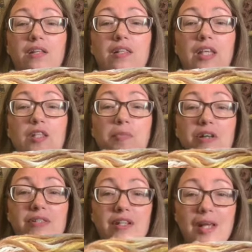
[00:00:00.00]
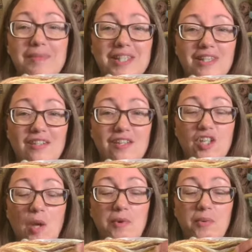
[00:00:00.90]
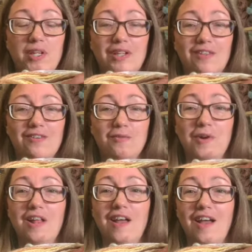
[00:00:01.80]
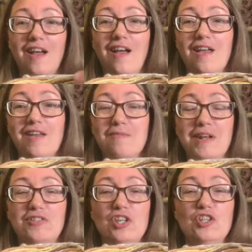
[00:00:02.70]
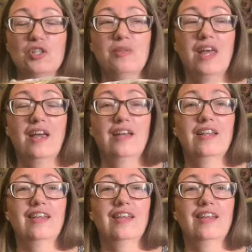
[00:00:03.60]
like the balls collapsing in on top of one another. Well, I went to do that